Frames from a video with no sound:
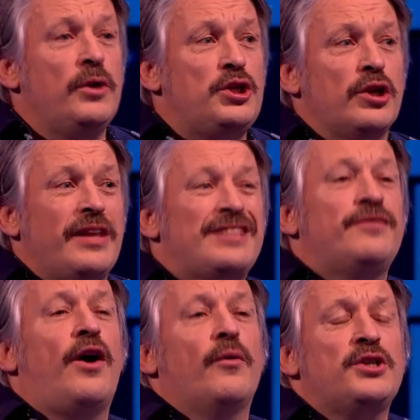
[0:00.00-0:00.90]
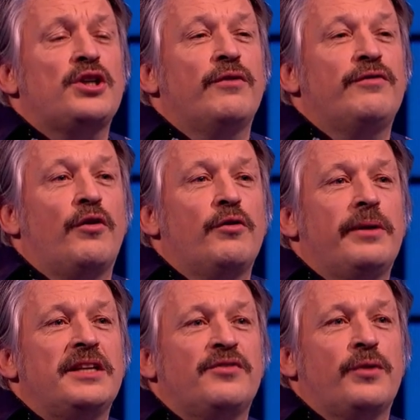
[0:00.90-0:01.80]
showing
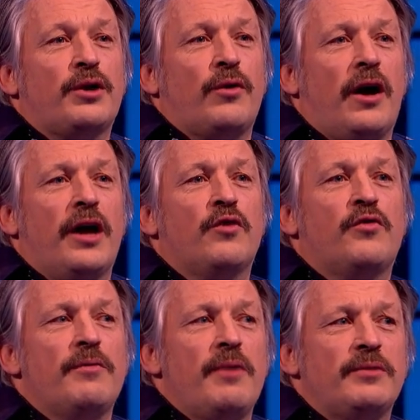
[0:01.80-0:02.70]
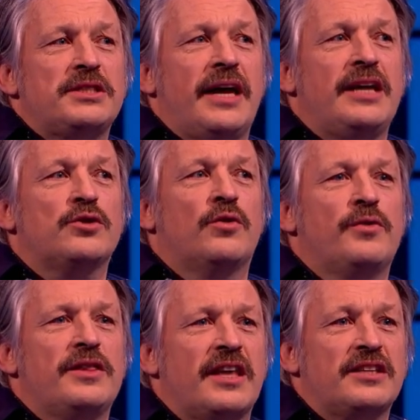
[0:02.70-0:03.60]
vulnerability if we cry, or if we admit mistakes, or if
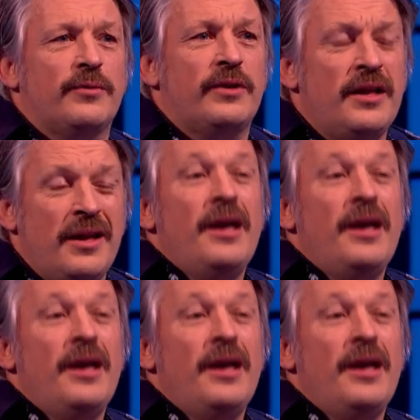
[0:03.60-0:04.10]
we think someone...